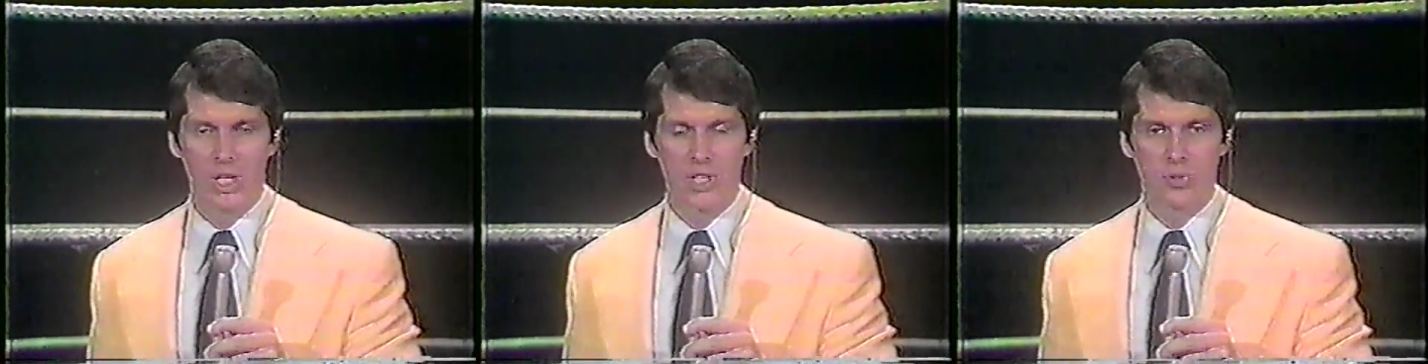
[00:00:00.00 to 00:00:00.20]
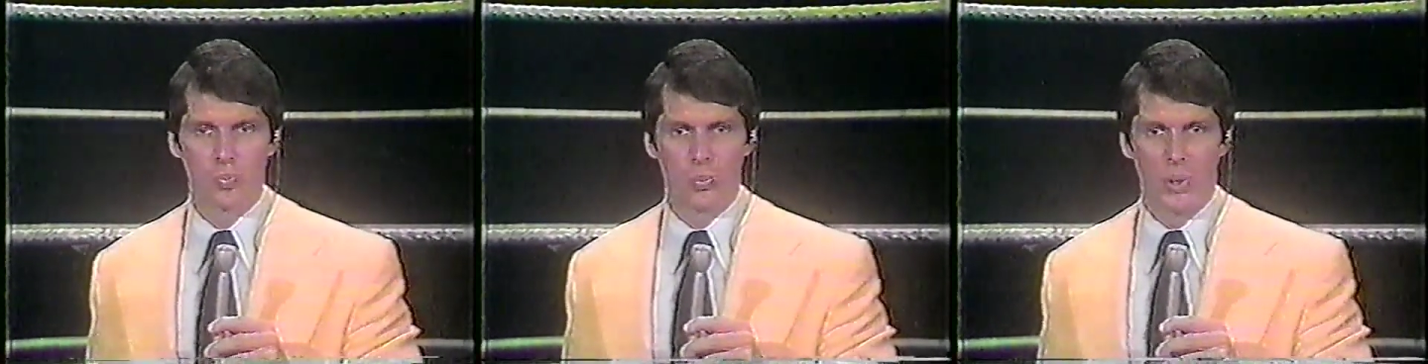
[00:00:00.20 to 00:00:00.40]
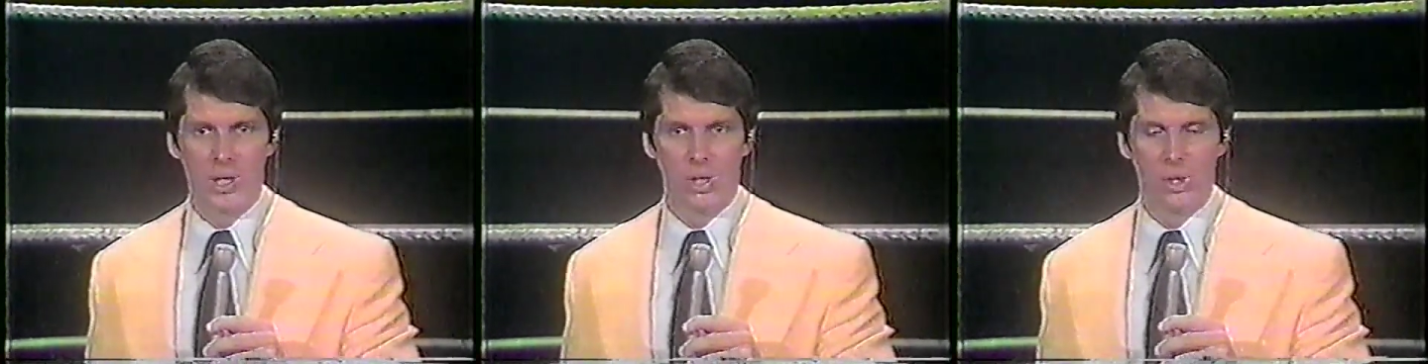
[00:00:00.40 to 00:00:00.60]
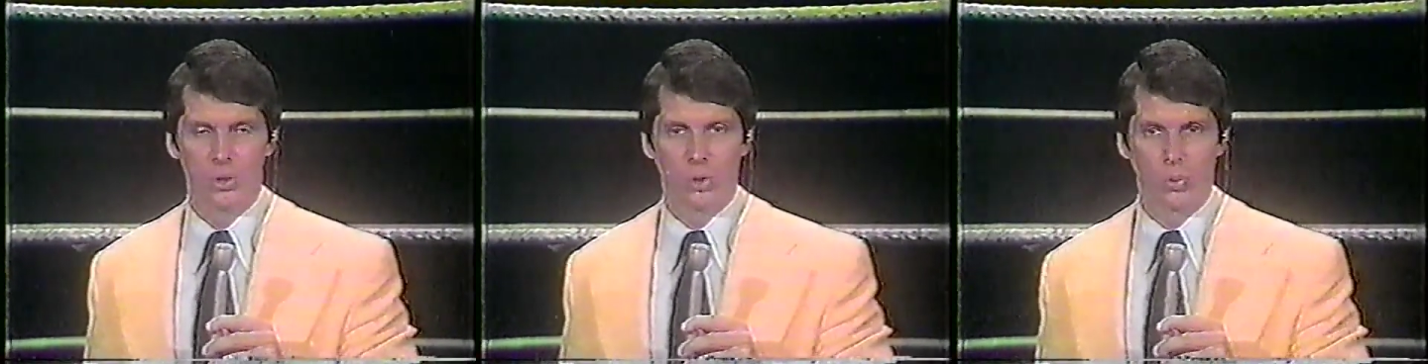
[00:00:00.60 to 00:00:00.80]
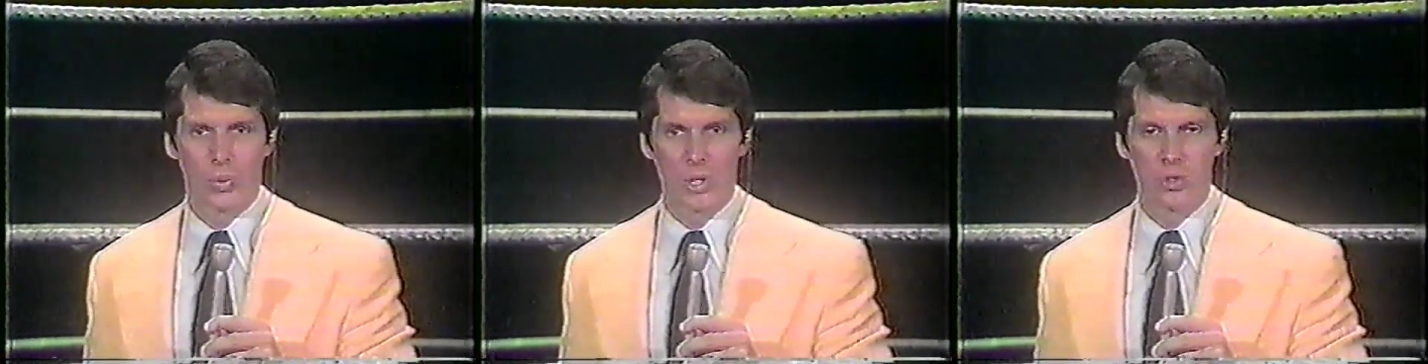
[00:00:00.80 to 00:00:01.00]
Let's bring on
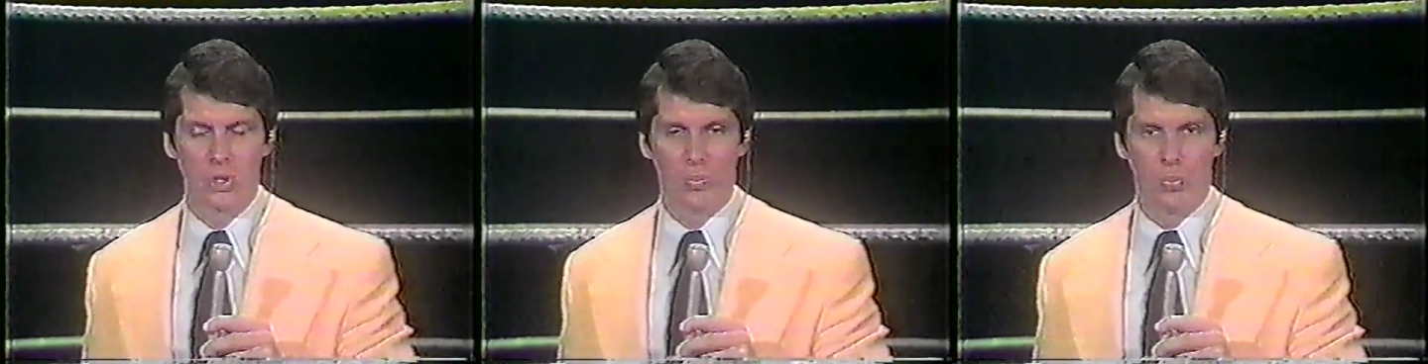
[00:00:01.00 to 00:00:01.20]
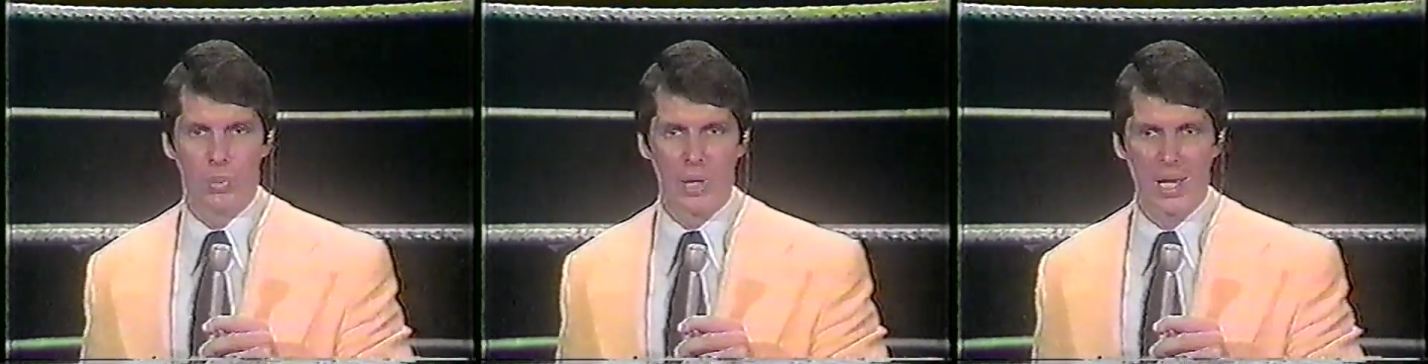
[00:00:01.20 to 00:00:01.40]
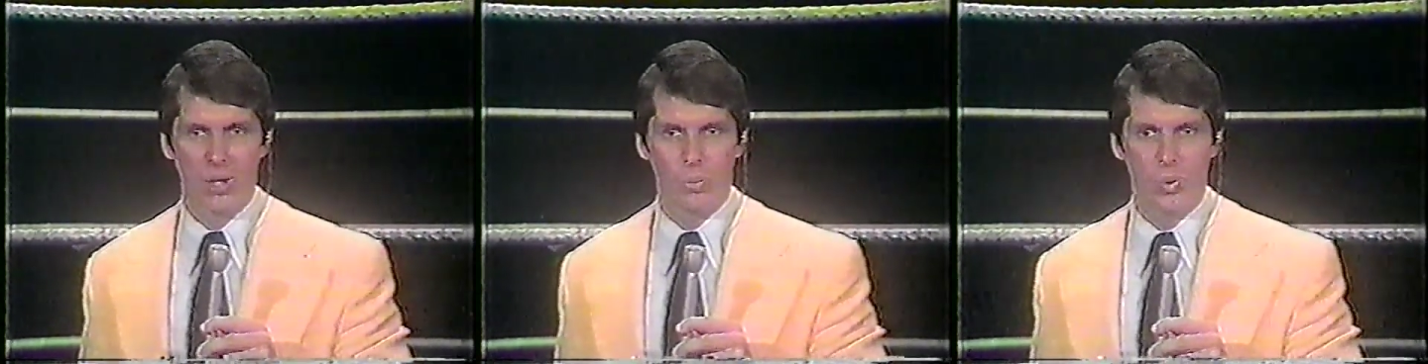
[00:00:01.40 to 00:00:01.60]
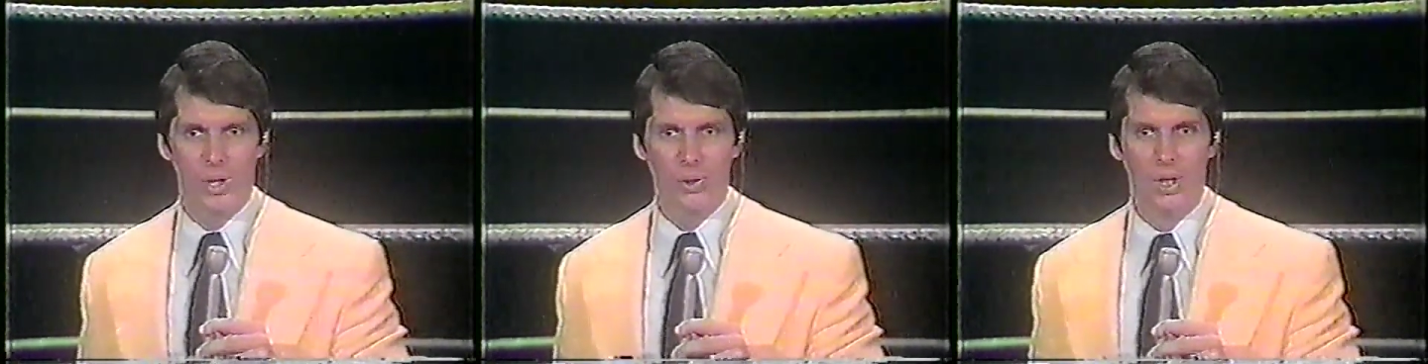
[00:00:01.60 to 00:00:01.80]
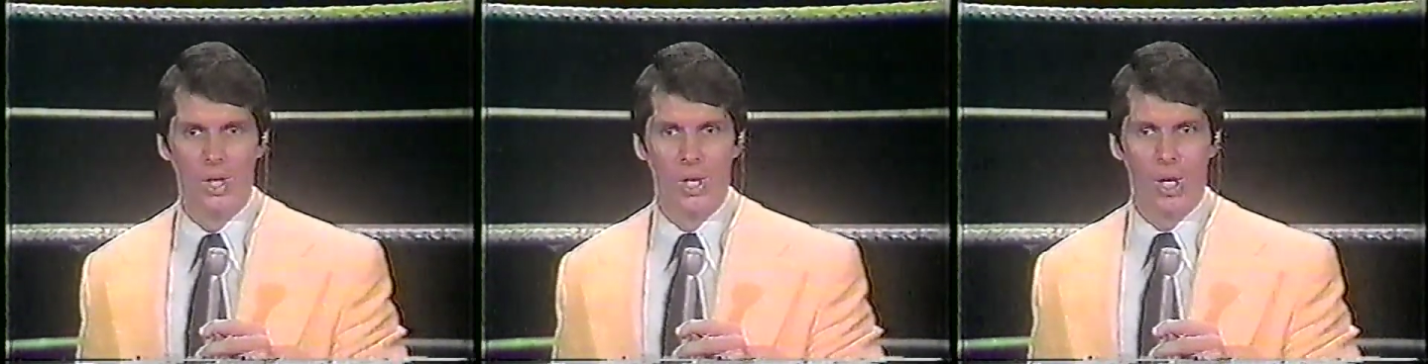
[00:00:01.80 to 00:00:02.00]
Crusher Blackwell,